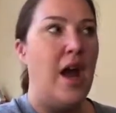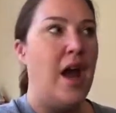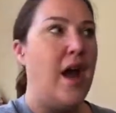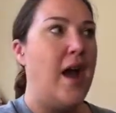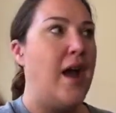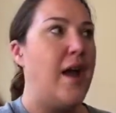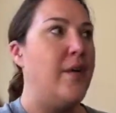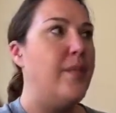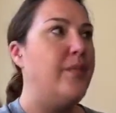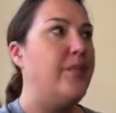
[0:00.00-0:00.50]

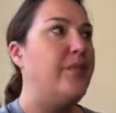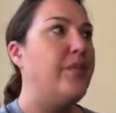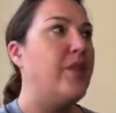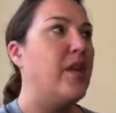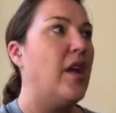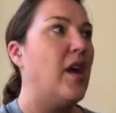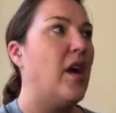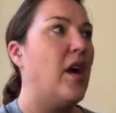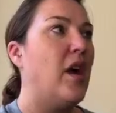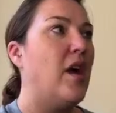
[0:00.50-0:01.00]

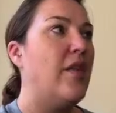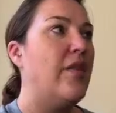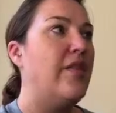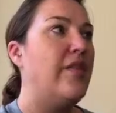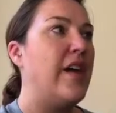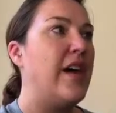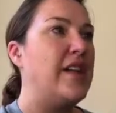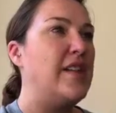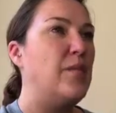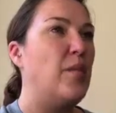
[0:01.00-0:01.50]

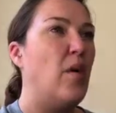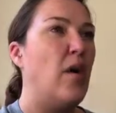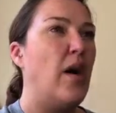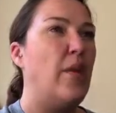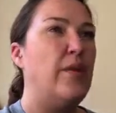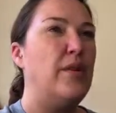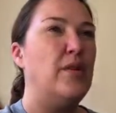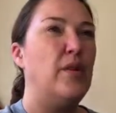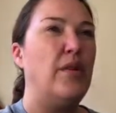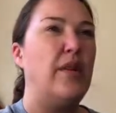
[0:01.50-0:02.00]
That's why
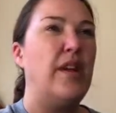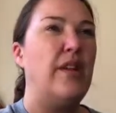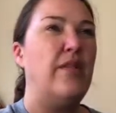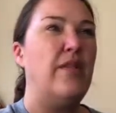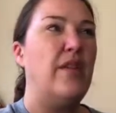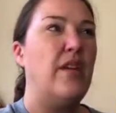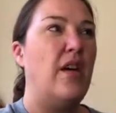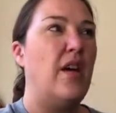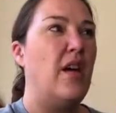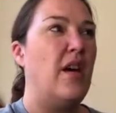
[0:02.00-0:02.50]
we sort of
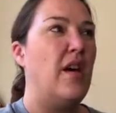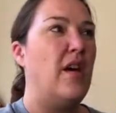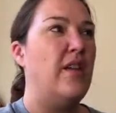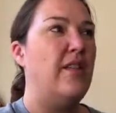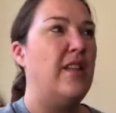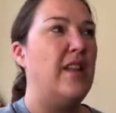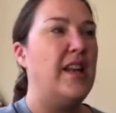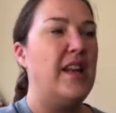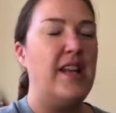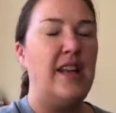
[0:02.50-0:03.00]
give
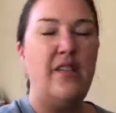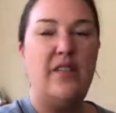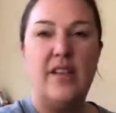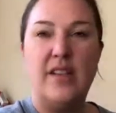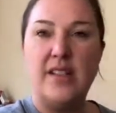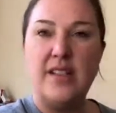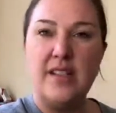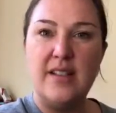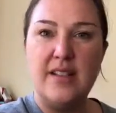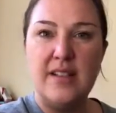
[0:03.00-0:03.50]
the
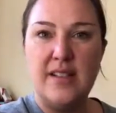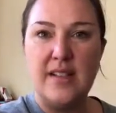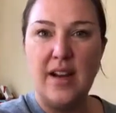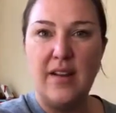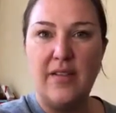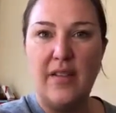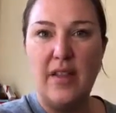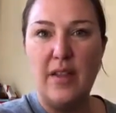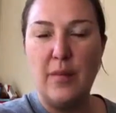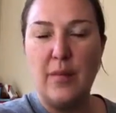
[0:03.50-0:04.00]
leaflets and
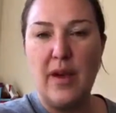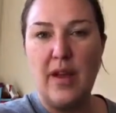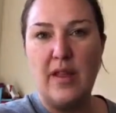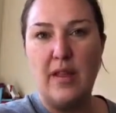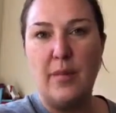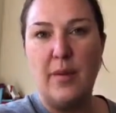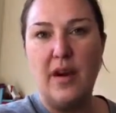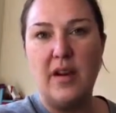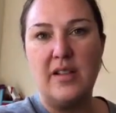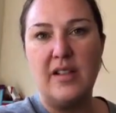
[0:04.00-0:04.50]
stuff in
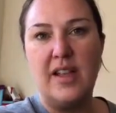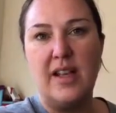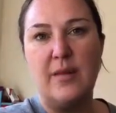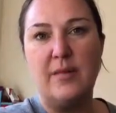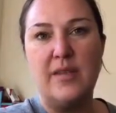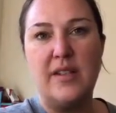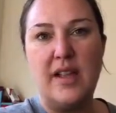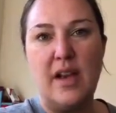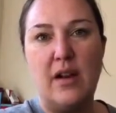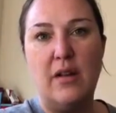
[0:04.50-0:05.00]
the basket
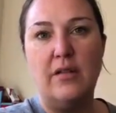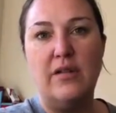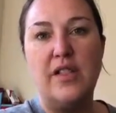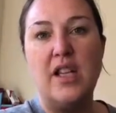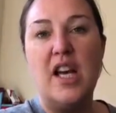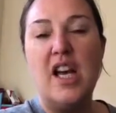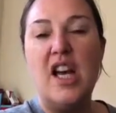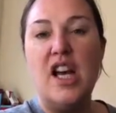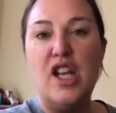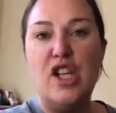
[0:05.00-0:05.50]
themselves,
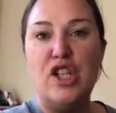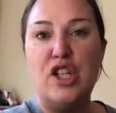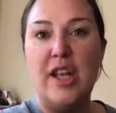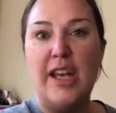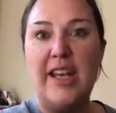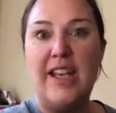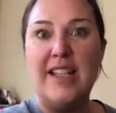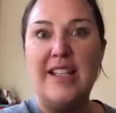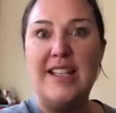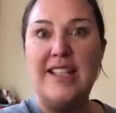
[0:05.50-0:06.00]
so
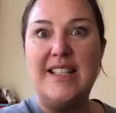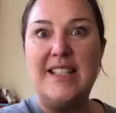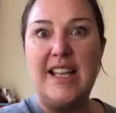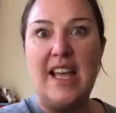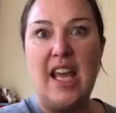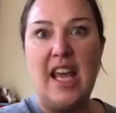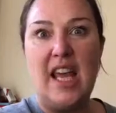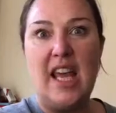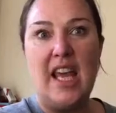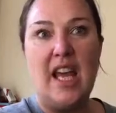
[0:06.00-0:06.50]
they can
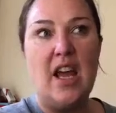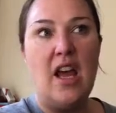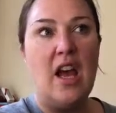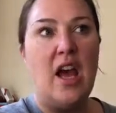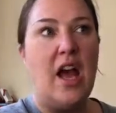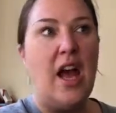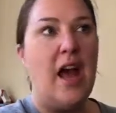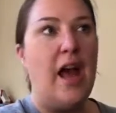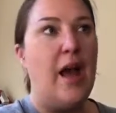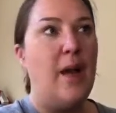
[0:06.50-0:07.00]
see
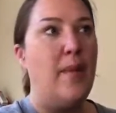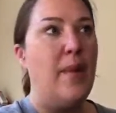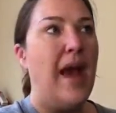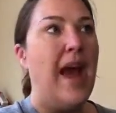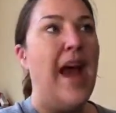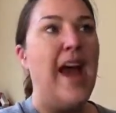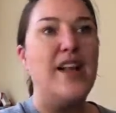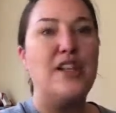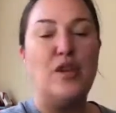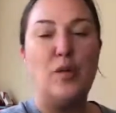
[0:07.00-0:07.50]

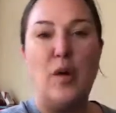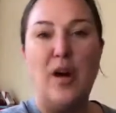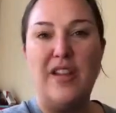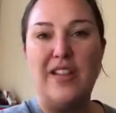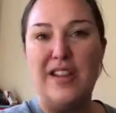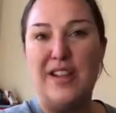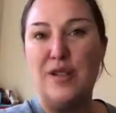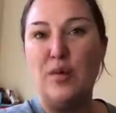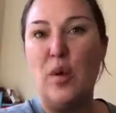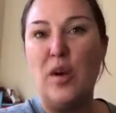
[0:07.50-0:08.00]
how to work
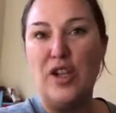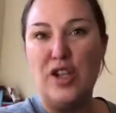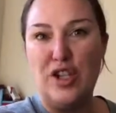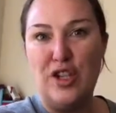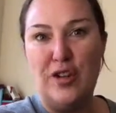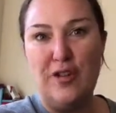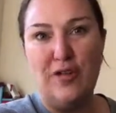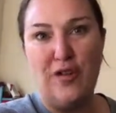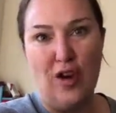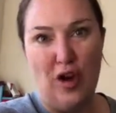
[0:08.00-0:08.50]
things once
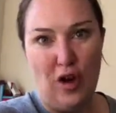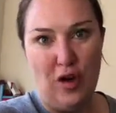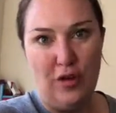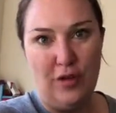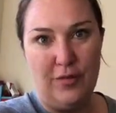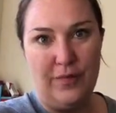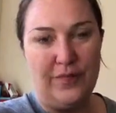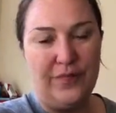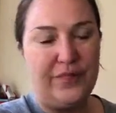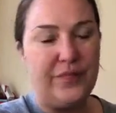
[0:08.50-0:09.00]
you've gone.